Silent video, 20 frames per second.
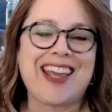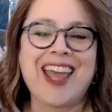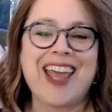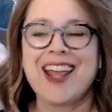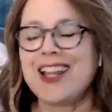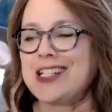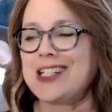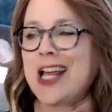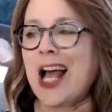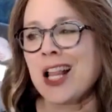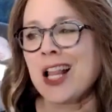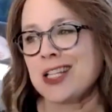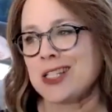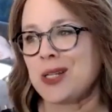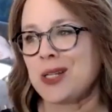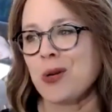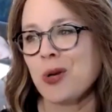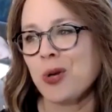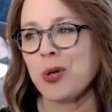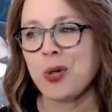Kaylee, tell
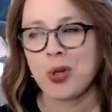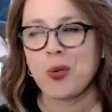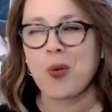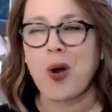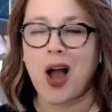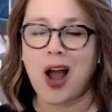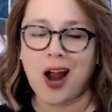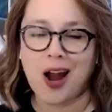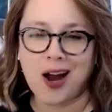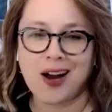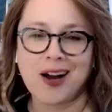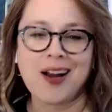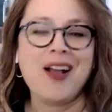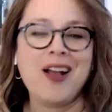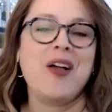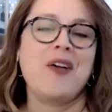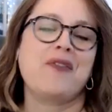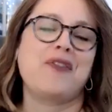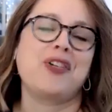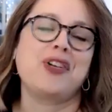us who you are.
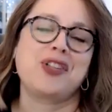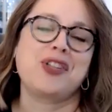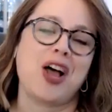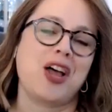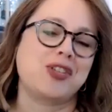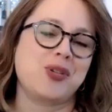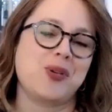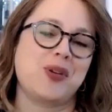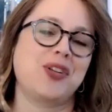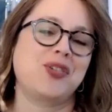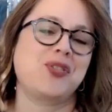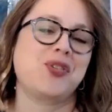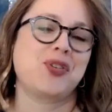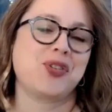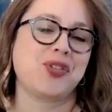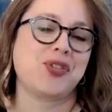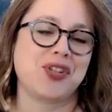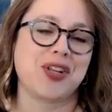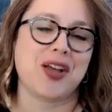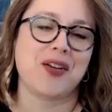First, also
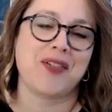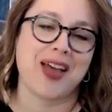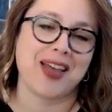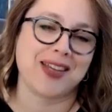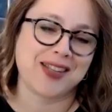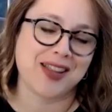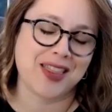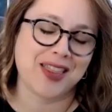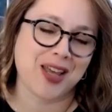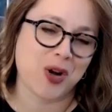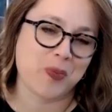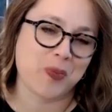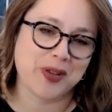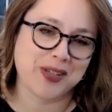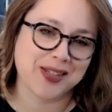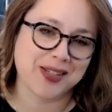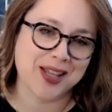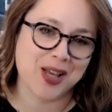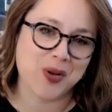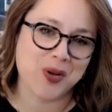introduce yourself as the
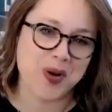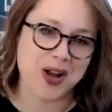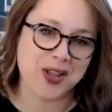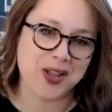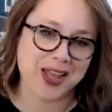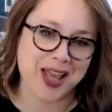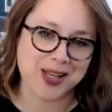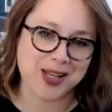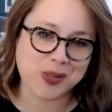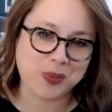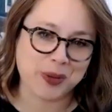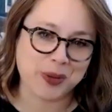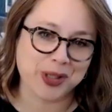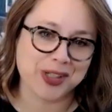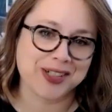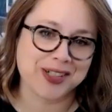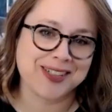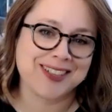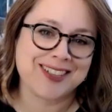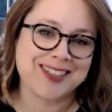therapist that you are and the expert.